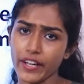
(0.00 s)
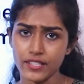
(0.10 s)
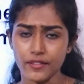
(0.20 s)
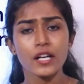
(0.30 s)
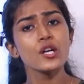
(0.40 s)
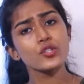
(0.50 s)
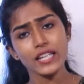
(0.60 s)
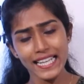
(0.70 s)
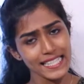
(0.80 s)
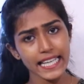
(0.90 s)
effective. So
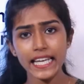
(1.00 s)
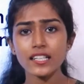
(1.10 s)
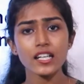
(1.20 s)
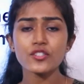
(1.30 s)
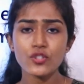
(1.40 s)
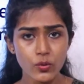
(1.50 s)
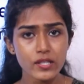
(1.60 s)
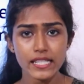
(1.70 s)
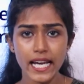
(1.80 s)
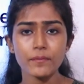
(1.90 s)
that is again a true
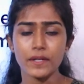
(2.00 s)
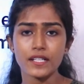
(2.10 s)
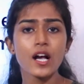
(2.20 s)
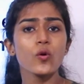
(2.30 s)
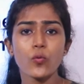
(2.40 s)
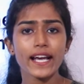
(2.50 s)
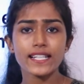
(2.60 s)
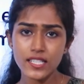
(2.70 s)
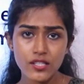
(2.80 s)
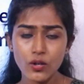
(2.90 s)
statement. Why
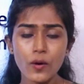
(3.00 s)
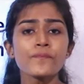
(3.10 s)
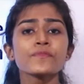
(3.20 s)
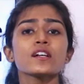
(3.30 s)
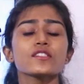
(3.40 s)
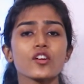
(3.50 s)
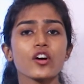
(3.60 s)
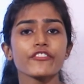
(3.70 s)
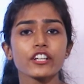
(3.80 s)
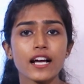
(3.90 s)
is it so?
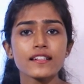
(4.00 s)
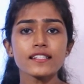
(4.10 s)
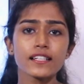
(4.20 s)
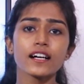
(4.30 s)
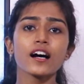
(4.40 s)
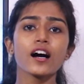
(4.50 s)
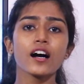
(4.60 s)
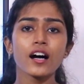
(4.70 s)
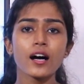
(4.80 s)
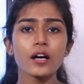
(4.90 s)
So if you consider
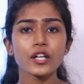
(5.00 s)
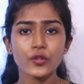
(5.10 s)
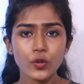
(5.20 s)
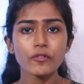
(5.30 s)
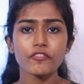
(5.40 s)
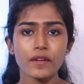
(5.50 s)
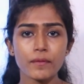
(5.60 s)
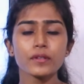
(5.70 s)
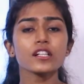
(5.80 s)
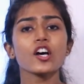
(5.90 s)
a group of
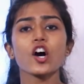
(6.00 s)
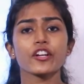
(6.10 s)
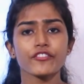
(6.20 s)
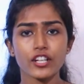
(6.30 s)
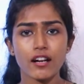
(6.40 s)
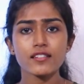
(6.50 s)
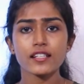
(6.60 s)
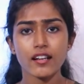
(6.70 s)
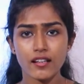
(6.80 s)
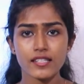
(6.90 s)
people, or if you
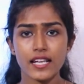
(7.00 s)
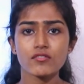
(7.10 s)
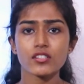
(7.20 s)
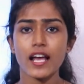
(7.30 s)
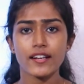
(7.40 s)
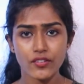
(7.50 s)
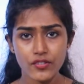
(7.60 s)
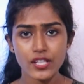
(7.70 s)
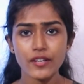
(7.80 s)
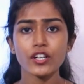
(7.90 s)
consider a sender and a
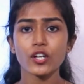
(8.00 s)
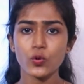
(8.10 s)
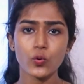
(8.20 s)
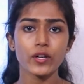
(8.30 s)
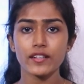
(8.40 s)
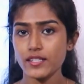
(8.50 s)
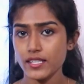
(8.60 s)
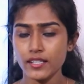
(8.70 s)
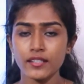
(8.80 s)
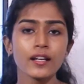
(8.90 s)
receiver who
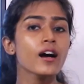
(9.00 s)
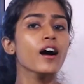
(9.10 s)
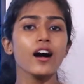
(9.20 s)
is in